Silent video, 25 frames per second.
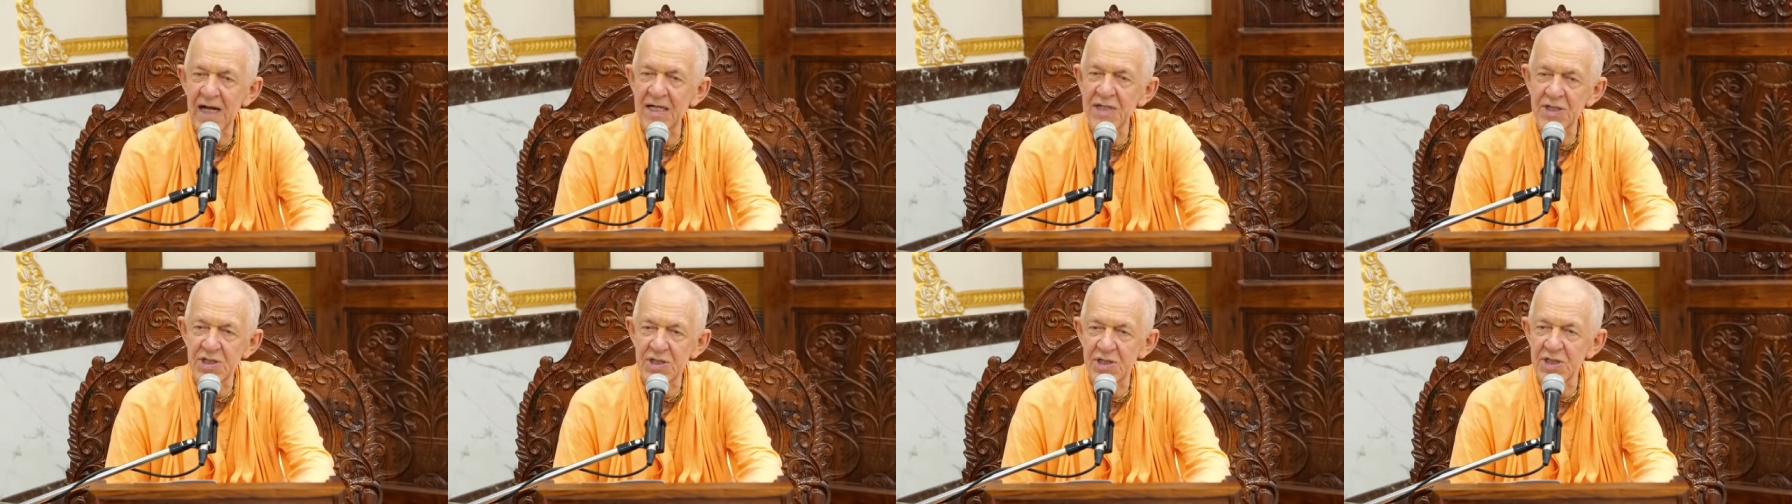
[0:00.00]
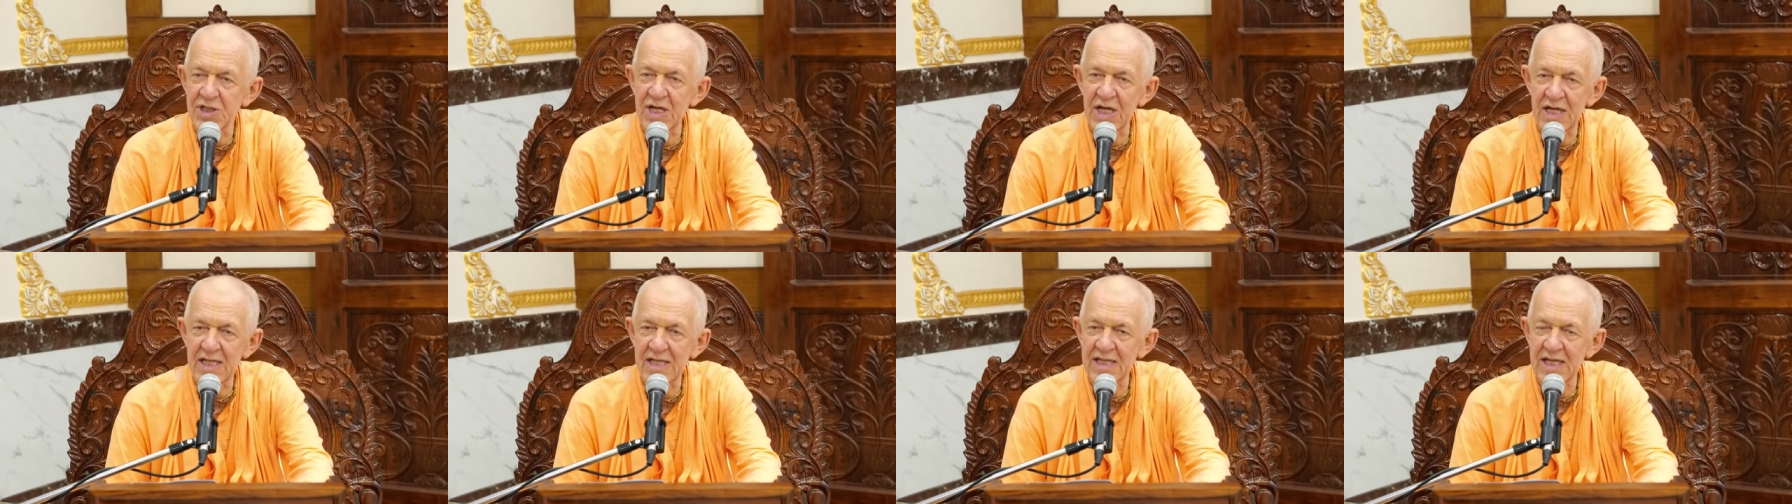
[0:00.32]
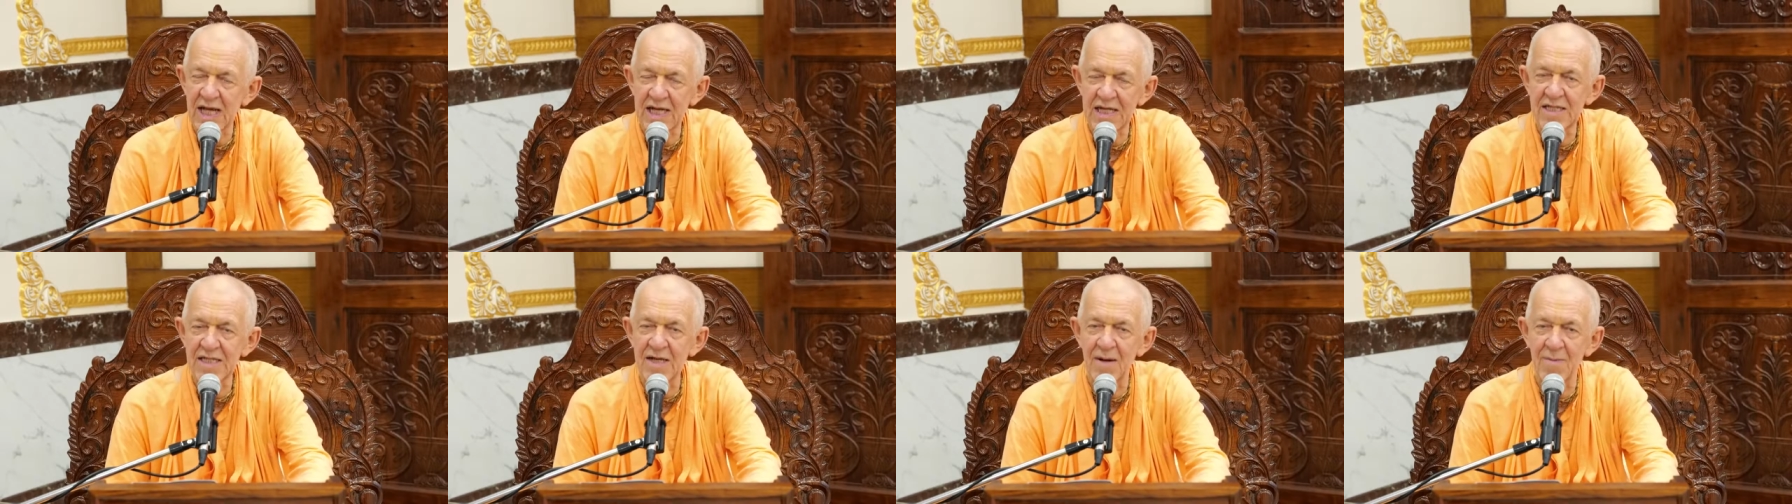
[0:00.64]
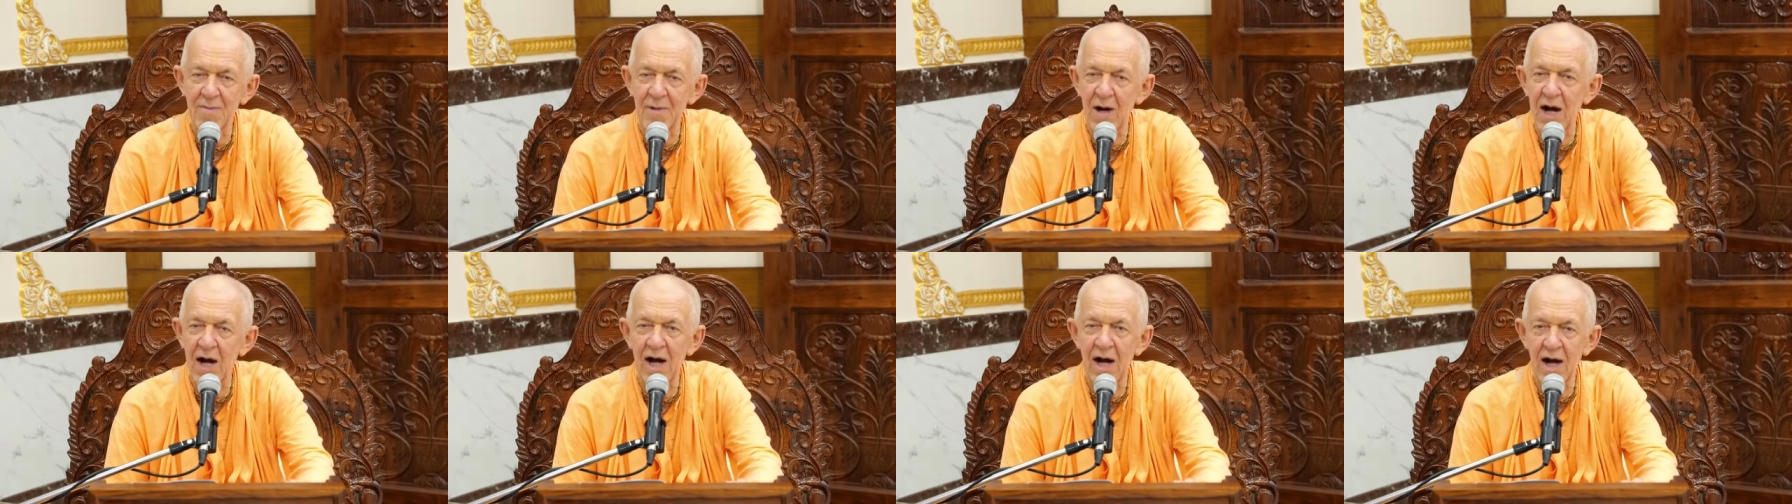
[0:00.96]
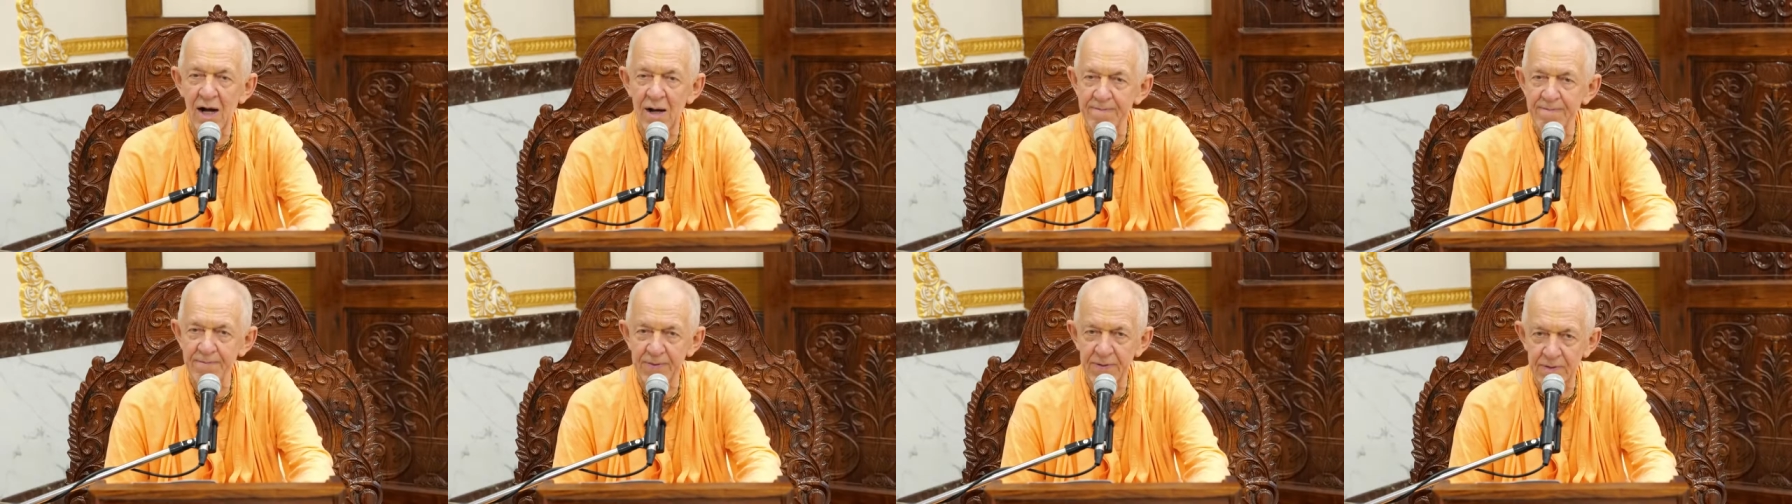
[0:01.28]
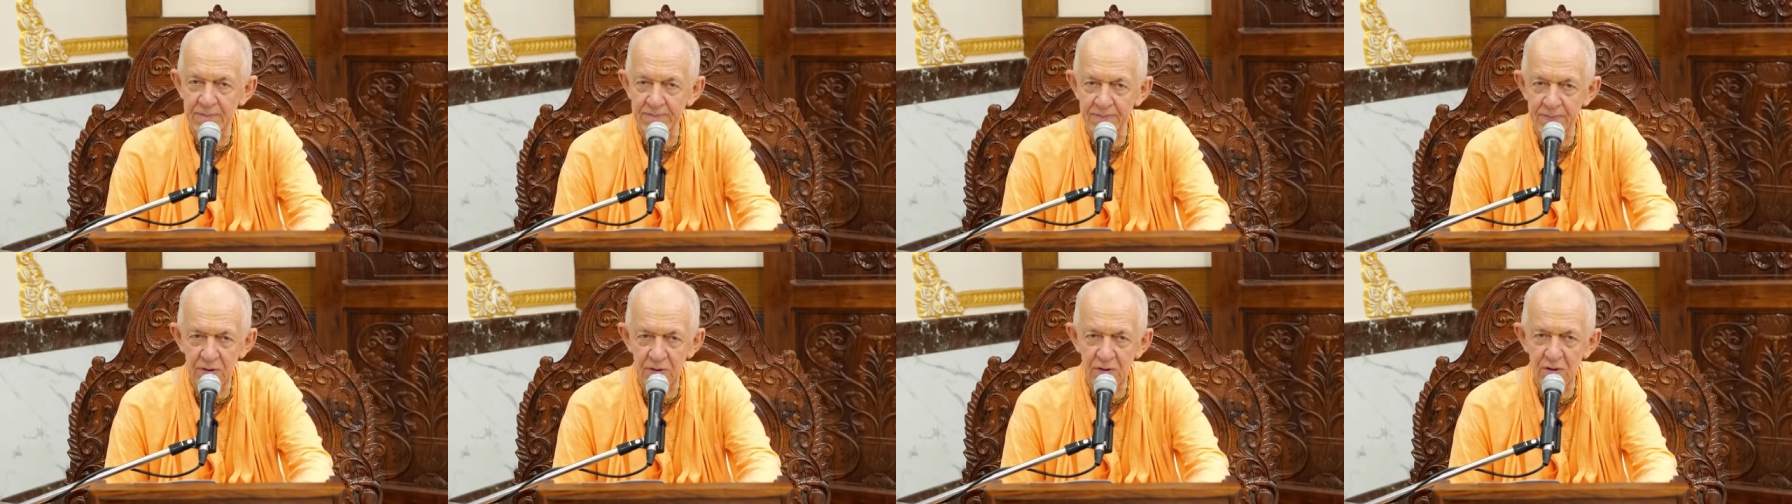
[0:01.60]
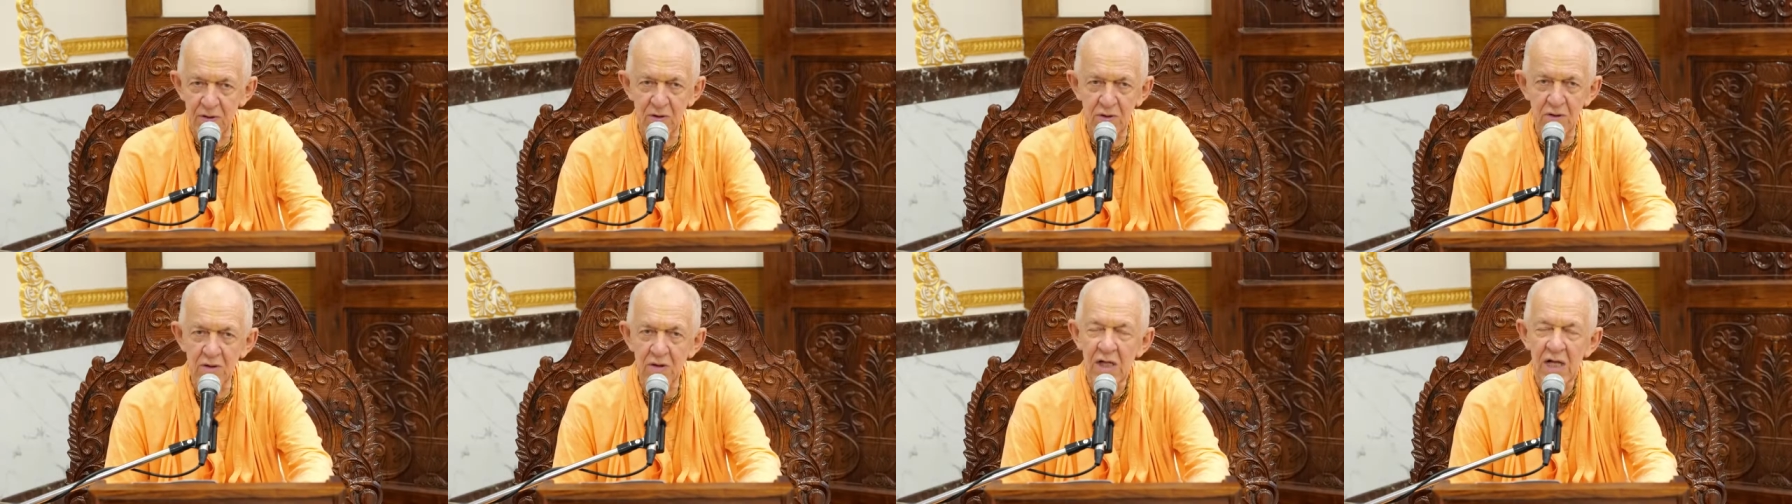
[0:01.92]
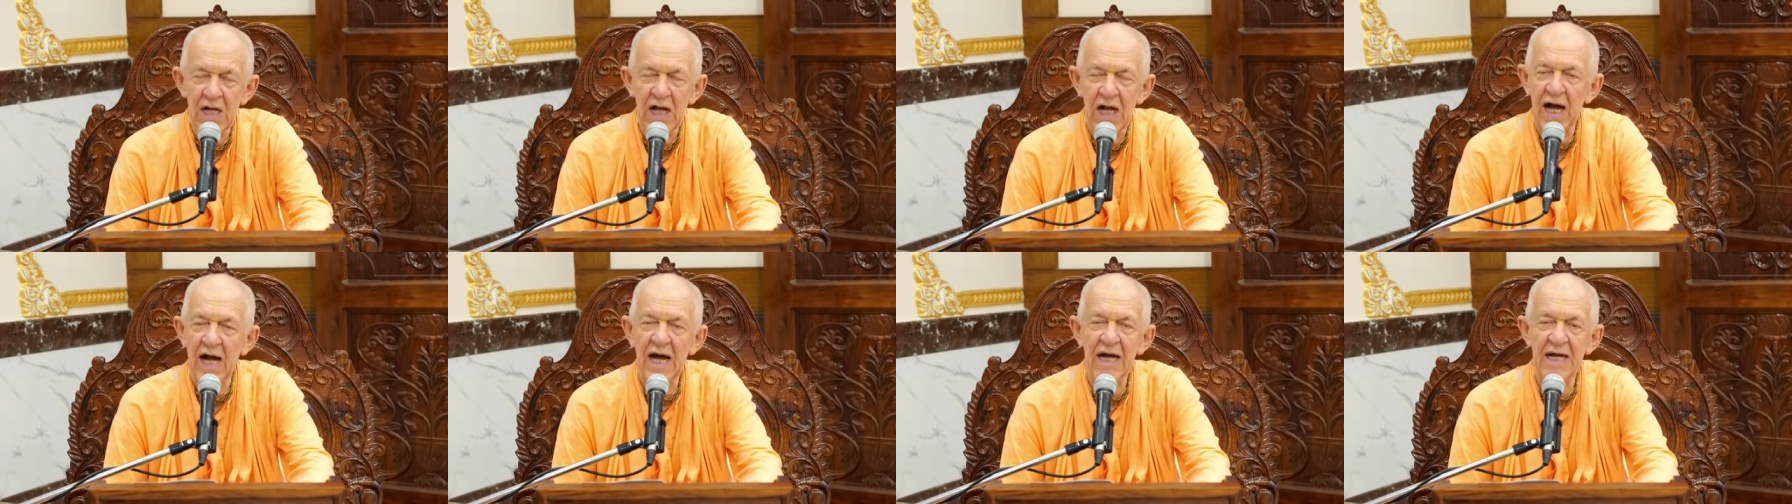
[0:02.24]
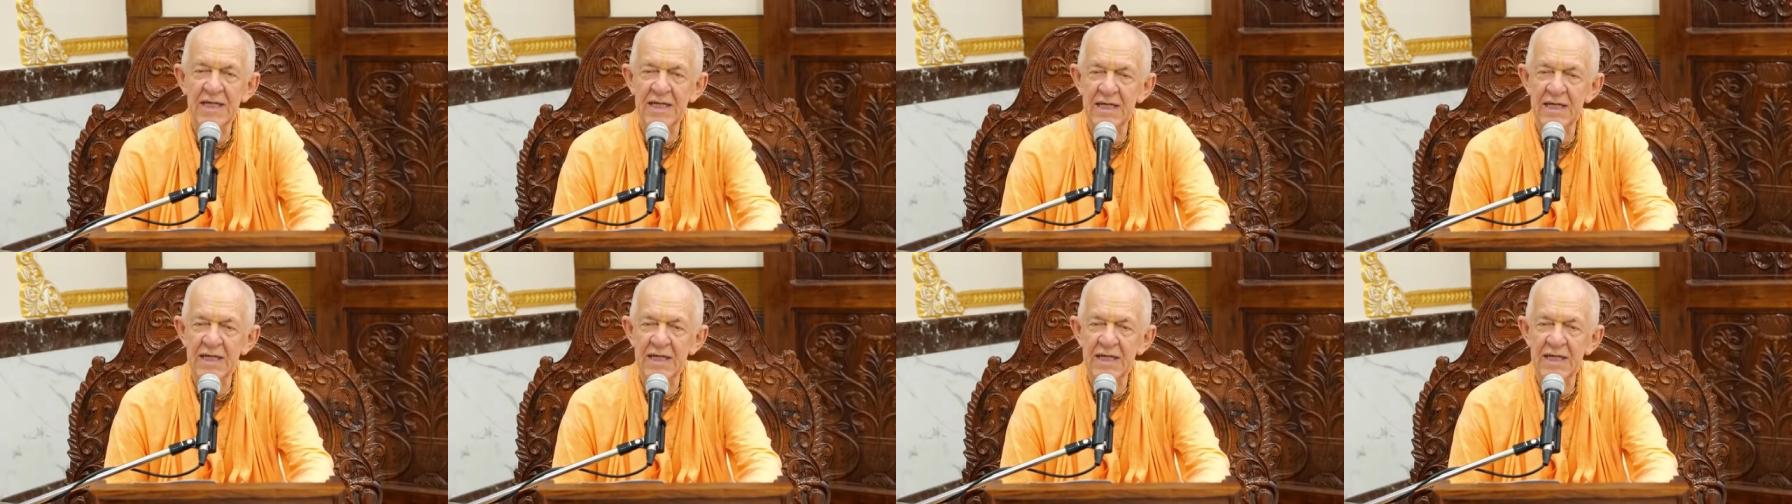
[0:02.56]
as Chaitanya Mahaprabhu.